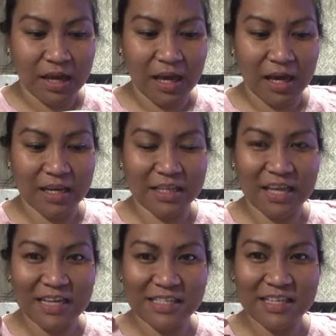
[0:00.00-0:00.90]
it
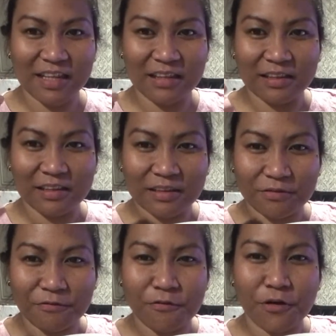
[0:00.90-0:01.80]
has that
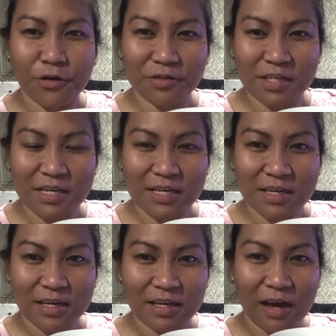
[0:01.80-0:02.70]
fruity
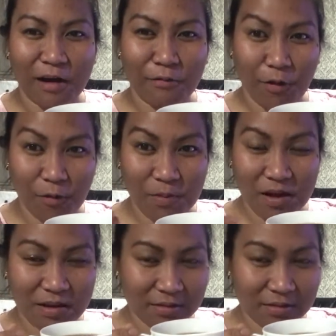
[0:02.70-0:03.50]
aroma.